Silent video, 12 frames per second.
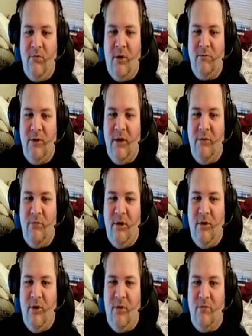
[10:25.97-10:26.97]
already
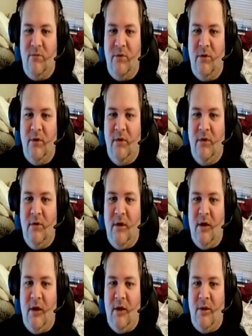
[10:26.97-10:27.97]
went over
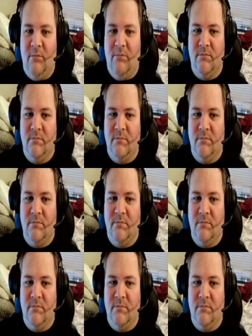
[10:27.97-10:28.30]
um,